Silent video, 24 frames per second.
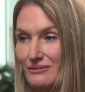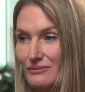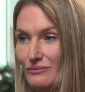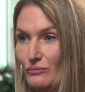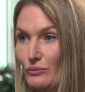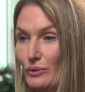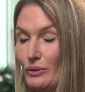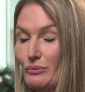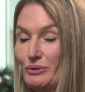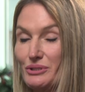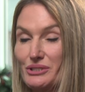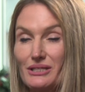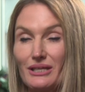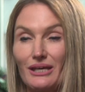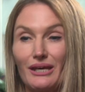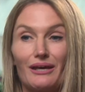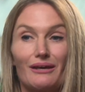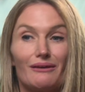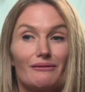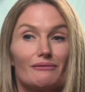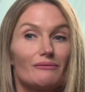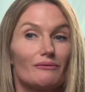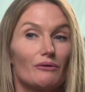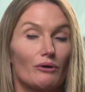we were
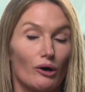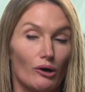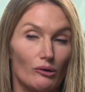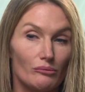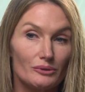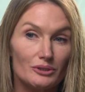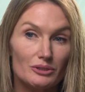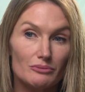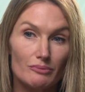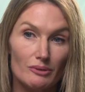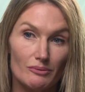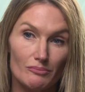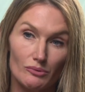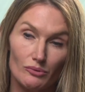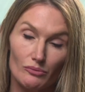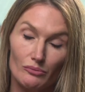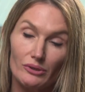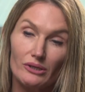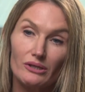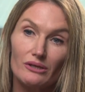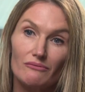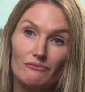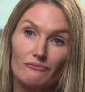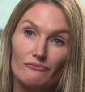seeing homeless people
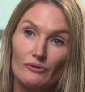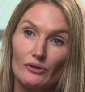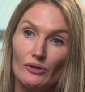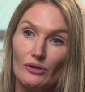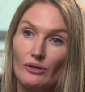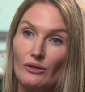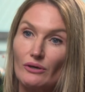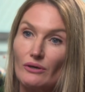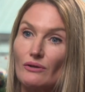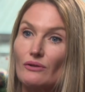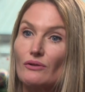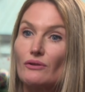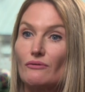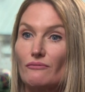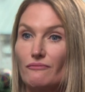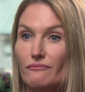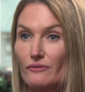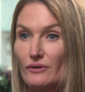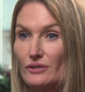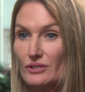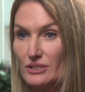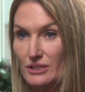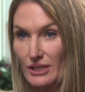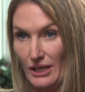really for the
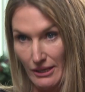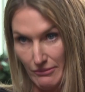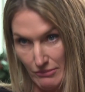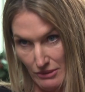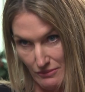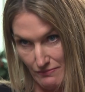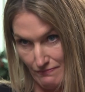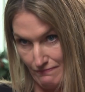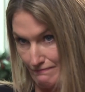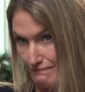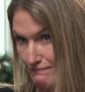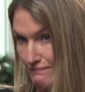first time in